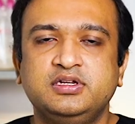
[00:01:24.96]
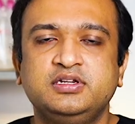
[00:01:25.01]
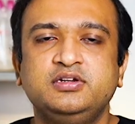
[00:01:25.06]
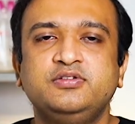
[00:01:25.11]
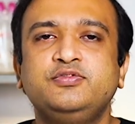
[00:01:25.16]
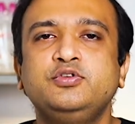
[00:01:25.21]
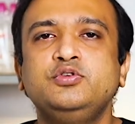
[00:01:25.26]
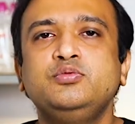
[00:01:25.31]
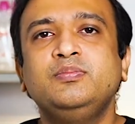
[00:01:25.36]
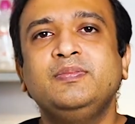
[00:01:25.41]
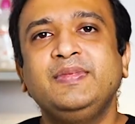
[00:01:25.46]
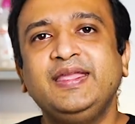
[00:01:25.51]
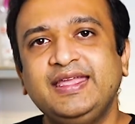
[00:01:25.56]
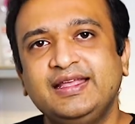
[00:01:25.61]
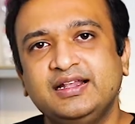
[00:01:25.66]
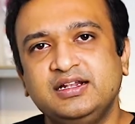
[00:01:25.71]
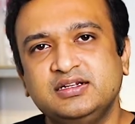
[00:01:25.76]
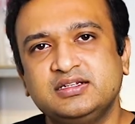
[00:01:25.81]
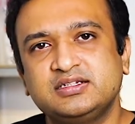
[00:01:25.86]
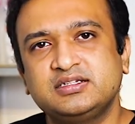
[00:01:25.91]
a few
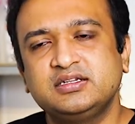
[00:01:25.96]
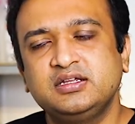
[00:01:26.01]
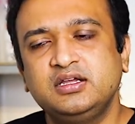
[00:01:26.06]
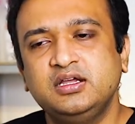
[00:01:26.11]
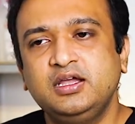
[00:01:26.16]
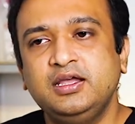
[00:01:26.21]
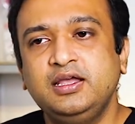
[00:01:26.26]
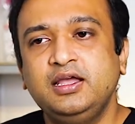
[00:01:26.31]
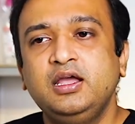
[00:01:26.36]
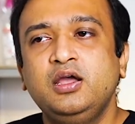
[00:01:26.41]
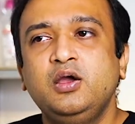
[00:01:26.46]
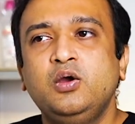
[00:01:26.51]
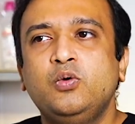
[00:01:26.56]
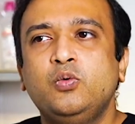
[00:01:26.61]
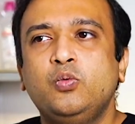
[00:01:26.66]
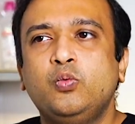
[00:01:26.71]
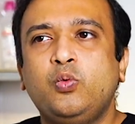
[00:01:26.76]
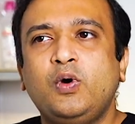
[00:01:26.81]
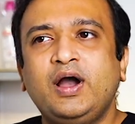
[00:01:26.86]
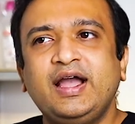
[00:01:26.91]
males.
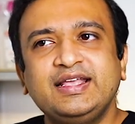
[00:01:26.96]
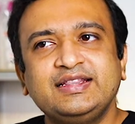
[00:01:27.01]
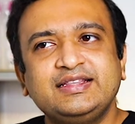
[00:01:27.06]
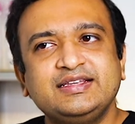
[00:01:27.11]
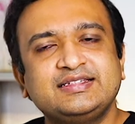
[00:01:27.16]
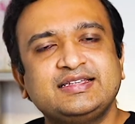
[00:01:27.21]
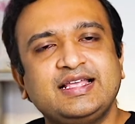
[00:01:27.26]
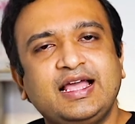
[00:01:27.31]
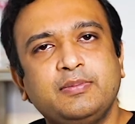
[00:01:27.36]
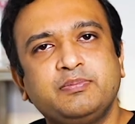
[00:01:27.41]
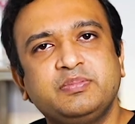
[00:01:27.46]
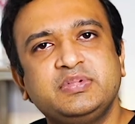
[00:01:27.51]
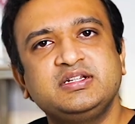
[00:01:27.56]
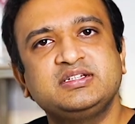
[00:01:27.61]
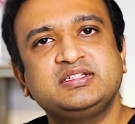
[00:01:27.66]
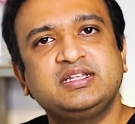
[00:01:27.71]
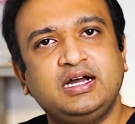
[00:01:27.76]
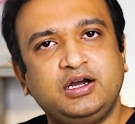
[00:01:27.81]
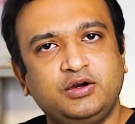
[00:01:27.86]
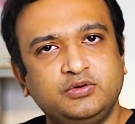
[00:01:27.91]
Why this
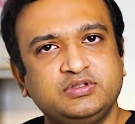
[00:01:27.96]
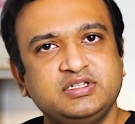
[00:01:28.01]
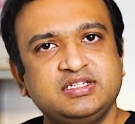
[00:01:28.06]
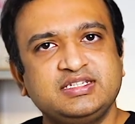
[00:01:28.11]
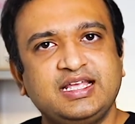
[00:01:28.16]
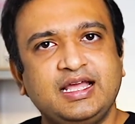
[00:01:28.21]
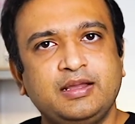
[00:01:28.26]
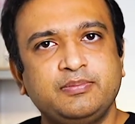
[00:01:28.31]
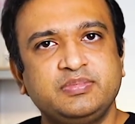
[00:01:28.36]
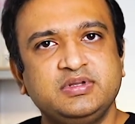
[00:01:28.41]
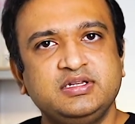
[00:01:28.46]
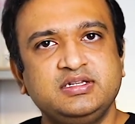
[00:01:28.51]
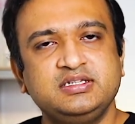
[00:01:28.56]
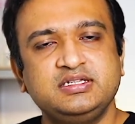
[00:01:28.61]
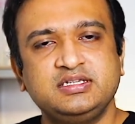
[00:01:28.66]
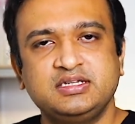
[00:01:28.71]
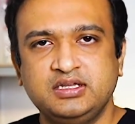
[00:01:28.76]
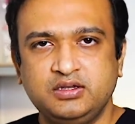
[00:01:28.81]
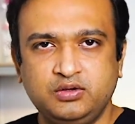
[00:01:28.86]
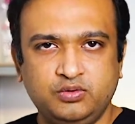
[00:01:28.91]
happens, how this
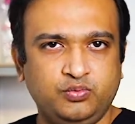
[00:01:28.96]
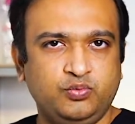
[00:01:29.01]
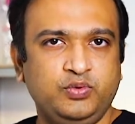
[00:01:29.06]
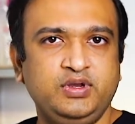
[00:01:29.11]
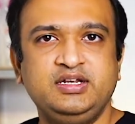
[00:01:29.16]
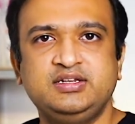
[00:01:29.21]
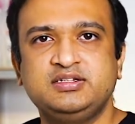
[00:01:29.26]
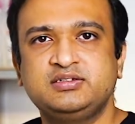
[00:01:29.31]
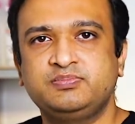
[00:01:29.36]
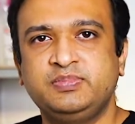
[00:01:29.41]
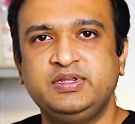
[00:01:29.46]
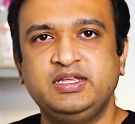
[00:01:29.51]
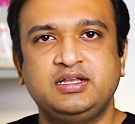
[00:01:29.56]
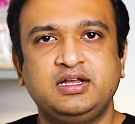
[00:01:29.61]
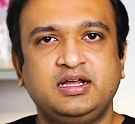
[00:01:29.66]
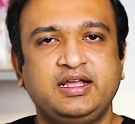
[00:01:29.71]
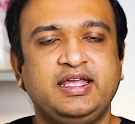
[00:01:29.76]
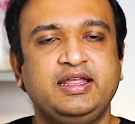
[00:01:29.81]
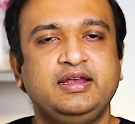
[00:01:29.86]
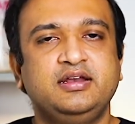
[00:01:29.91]
happens, we'll speak
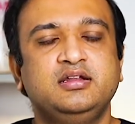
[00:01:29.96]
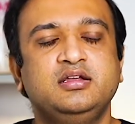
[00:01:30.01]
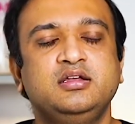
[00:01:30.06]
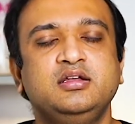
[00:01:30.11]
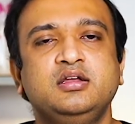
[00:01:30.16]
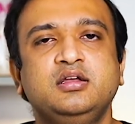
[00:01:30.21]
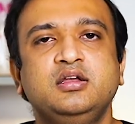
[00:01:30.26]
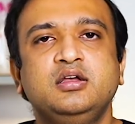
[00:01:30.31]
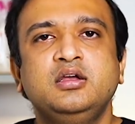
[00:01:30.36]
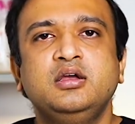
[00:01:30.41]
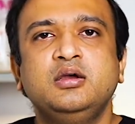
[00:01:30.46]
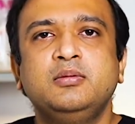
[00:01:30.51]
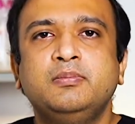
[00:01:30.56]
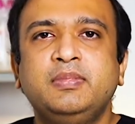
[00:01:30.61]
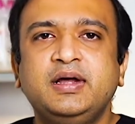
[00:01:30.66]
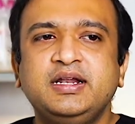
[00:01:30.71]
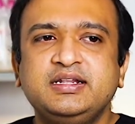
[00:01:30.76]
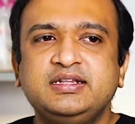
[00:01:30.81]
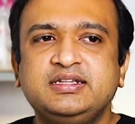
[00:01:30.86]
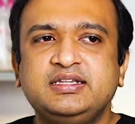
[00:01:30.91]
again.
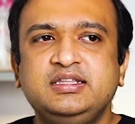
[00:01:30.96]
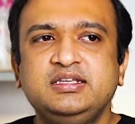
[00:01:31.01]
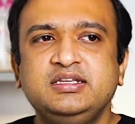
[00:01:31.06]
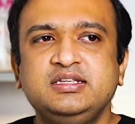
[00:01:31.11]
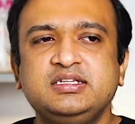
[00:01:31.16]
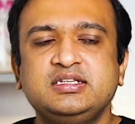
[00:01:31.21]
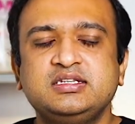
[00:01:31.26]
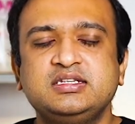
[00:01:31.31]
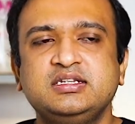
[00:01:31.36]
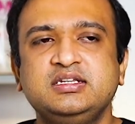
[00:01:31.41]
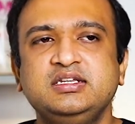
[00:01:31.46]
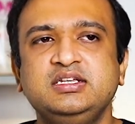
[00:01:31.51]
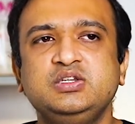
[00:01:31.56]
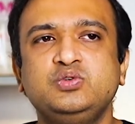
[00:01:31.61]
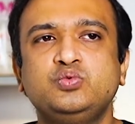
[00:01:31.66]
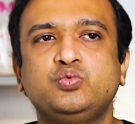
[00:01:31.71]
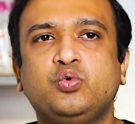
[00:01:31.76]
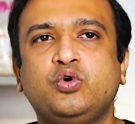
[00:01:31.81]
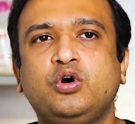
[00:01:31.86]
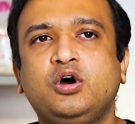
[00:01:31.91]
But this is
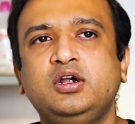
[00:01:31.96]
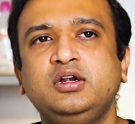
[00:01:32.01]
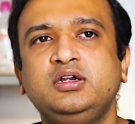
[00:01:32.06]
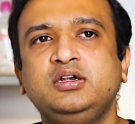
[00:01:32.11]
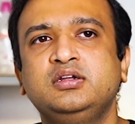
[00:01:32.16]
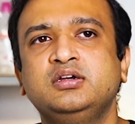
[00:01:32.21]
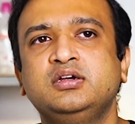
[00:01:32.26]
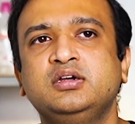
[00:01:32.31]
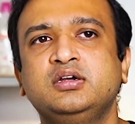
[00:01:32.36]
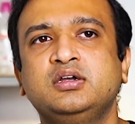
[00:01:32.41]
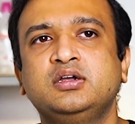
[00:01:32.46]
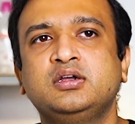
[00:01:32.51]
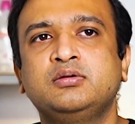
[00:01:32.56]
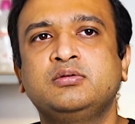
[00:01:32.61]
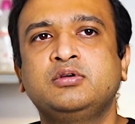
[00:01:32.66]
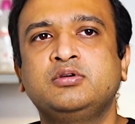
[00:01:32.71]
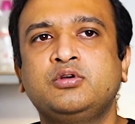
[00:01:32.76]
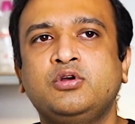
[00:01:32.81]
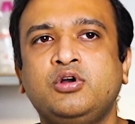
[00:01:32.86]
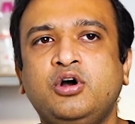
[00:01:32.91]
what
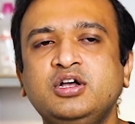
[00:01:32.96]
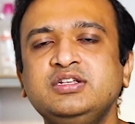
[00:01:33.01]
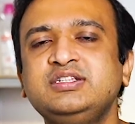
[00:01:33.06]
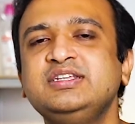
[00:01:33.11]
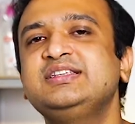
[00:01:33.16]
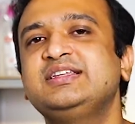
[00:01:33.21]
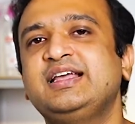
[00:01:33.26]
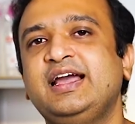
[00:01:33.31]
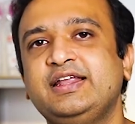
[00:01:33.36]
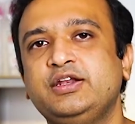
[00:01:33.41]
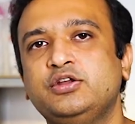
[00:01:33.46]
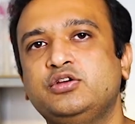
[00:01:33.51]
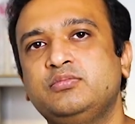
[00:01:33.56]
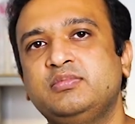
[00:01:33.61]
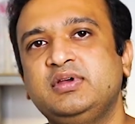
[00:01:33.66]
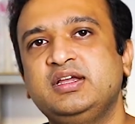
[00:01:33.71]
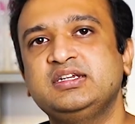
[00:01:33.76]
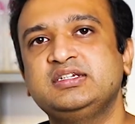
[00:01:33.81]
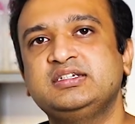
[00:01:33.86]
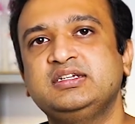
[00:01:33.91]
causes
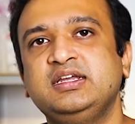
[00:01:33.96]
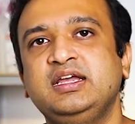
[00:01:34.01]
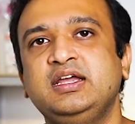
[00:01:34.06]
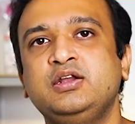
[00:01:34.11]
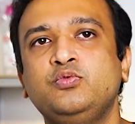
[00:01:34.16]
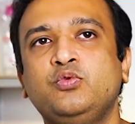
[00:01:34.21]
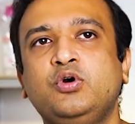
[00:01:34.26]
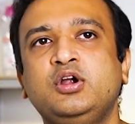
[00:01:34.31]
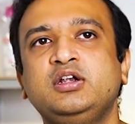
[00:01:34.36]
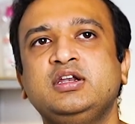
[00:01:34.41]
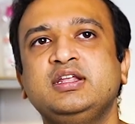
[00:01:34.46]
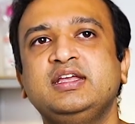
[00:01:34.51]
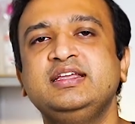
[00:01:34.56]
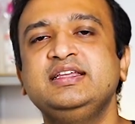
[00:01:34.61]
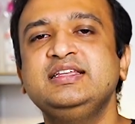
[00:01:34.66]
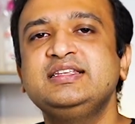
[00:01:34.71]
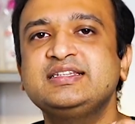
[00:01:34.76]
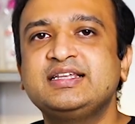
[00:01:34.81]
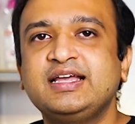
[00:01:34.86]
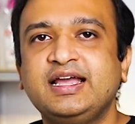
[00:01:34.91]
gynecomastia and what
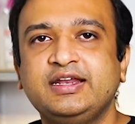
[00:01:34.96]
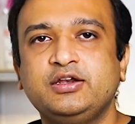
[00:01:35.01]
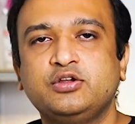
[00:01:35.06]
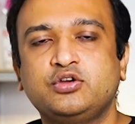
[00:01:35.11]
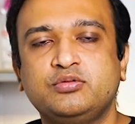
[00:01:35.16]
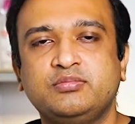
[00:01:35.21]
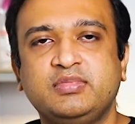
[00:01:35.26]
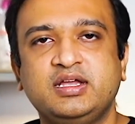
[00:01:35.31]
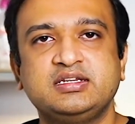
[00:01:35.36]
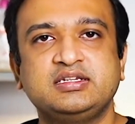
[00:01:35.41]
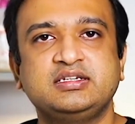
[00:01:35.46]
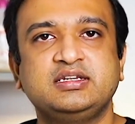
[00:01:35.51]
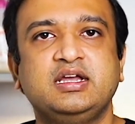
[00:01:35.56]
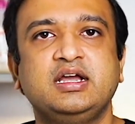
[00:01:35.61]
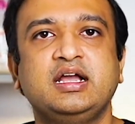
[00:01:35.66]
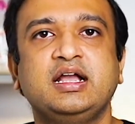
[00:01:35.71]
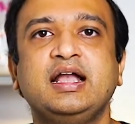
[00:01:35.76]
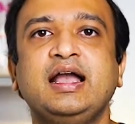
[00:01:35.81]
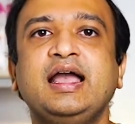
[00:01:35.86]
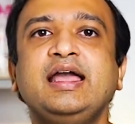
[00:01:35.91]
is gynecomastia.
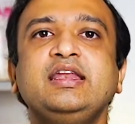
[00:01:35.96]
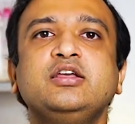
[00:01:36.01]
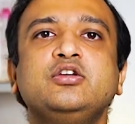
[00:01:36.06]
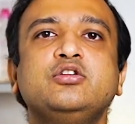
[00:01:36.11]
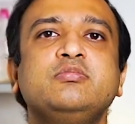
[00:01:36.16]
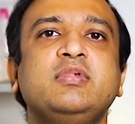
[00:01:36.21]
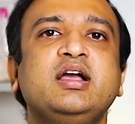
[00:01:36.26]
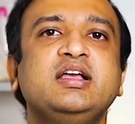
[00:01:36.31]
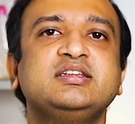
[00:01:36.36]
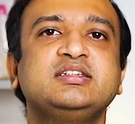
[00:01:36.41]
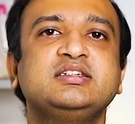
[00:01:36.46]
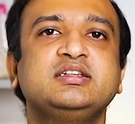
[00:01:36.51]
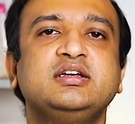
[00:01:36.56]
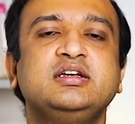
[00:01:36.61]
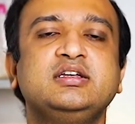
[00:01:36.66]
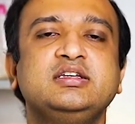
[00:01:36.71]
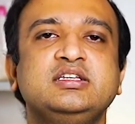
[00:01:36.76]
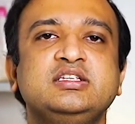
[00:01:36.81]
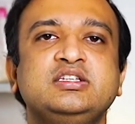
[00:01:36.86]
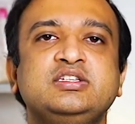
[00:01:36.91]

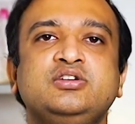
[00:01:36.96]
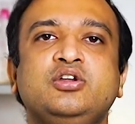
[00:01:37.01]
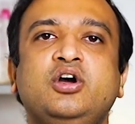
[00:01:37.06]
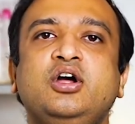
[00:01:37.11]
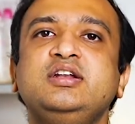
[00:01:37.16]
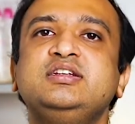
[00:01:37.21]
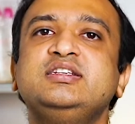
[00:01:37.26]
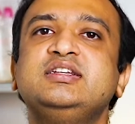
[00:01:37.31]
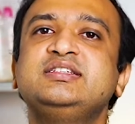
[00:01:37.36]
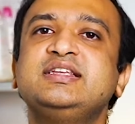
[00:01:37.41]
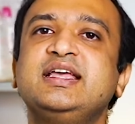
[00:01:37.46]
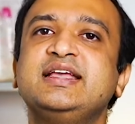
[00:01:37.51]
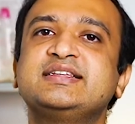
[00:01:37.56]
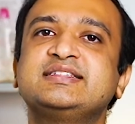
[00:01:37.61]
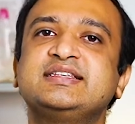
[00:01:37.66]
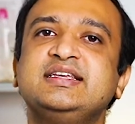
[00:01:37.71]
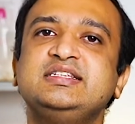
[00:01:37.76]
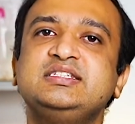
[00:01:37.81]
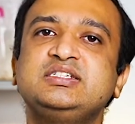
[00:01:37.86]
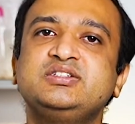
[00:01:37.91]
Gynecomastia is not just
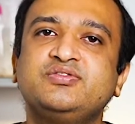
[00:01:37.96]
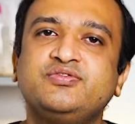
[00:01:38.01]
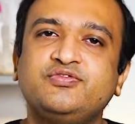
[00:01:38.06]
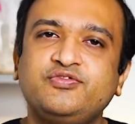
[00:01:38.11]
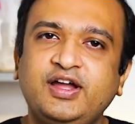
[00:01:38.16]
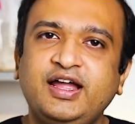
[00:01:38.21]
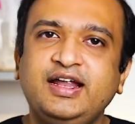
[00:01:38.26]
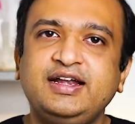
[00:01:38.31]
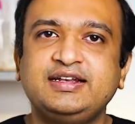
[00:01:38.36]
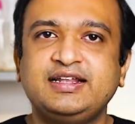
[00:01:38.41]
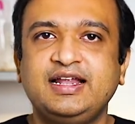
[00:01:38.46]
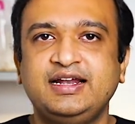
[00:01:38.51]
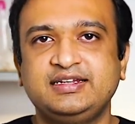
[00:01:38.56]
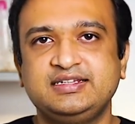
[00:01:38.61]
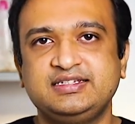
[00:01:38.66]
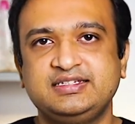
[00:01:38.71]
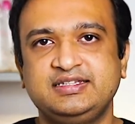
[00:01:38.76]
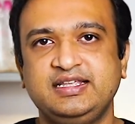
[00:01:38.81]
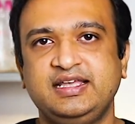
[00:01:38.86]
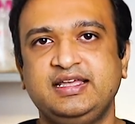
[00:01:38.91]
excess fat that
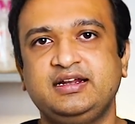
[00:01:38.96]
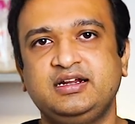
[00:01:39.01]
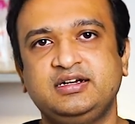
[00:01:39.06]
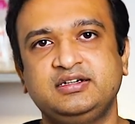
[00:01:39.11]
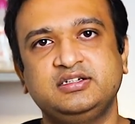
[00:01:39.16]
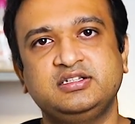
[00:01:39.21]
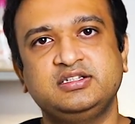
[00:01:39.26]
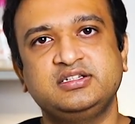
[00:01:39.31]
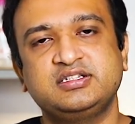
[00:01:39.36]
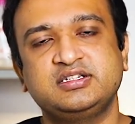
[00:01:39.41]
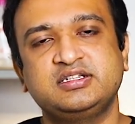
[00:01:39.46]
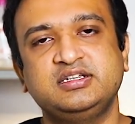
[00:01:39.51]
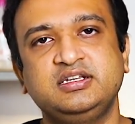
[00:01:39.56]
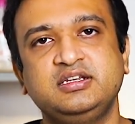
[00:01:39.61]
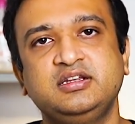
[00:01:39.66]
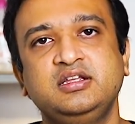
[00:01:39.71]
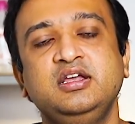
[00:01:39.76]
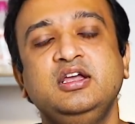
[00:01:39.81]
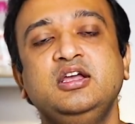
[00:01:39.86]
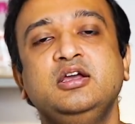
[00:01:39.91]
is there under the
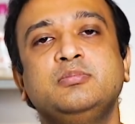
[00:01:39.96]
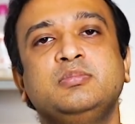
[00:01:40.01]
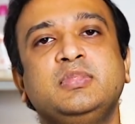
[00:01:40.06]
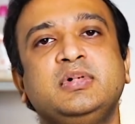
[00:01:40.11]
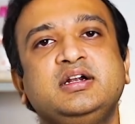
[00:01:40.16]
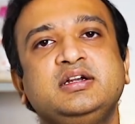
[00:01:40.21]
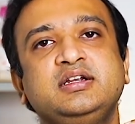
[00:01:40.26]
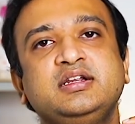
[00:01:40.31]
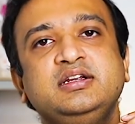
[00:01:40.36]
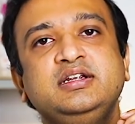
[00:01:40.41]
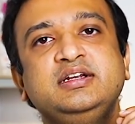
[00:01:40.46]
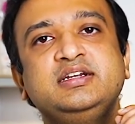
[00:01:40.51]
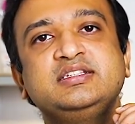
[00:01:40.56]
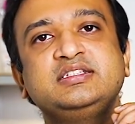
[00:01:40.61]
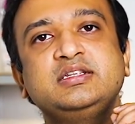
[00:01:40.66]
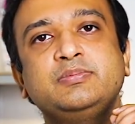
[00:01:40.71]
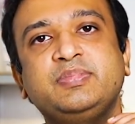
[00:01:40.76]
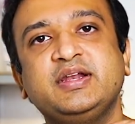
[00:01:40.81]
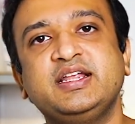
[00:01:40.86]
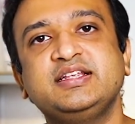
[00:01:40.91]
skin, but it is
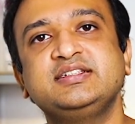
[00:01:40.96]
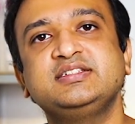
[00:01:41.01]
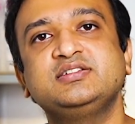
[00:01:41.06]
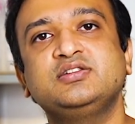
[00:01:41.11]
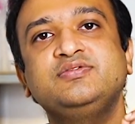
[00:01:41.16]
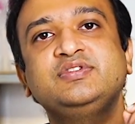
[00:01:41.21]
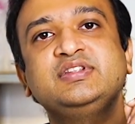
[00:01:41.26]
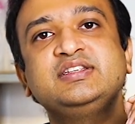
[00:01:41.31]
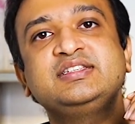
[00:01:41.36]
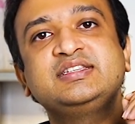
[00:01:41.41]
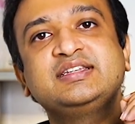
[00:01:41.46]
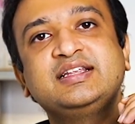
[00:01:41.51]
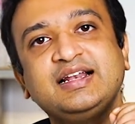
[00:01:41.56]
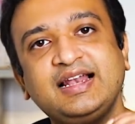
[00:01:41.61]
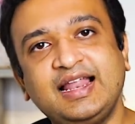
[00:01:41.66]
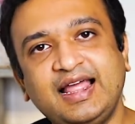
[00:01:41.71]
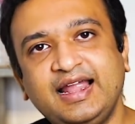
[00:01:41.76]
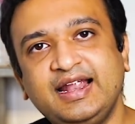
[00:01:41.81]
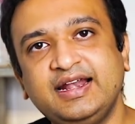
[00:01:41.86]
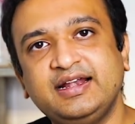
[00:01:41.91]
the presence of this
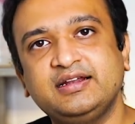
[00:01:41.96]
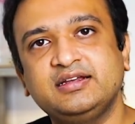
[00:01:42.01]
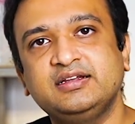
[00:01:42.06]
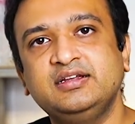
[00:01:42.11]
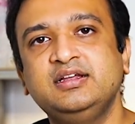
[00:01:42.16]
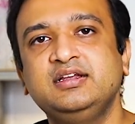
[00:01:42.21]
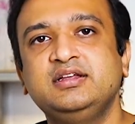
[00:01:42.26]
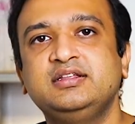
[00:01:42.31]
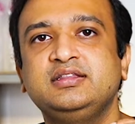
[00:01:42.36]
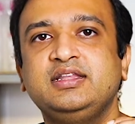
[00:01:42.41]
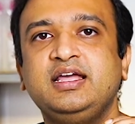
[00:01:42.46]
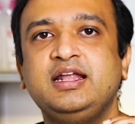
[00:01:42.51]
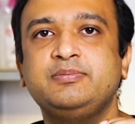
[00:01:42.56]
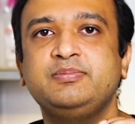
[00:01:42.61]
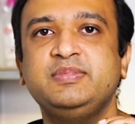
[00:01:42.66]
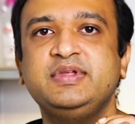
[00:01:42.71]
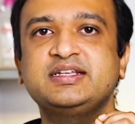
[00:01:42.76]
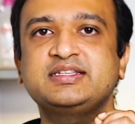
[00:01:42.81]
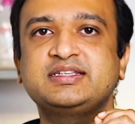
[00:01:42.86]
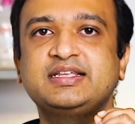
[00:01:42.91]
gland that
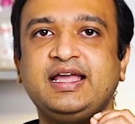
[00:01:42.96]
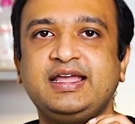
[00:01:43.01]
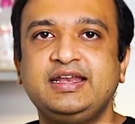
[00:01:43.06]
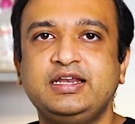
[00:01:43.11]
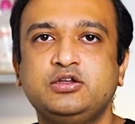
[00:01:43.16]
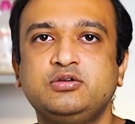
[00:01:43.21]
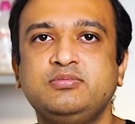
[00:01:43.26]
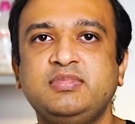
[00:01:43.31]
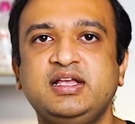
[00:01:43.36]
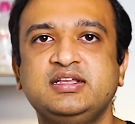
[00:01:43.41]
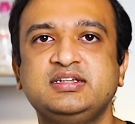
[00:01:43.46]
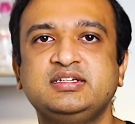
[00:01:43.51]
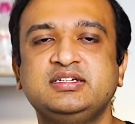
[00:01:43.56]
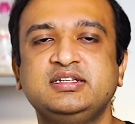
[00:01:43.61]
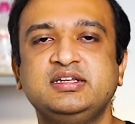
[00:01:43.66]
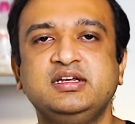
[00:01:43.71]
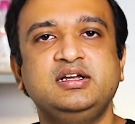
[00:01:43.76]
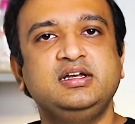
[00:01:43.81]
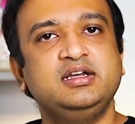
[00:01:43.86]
makes gynecomastia.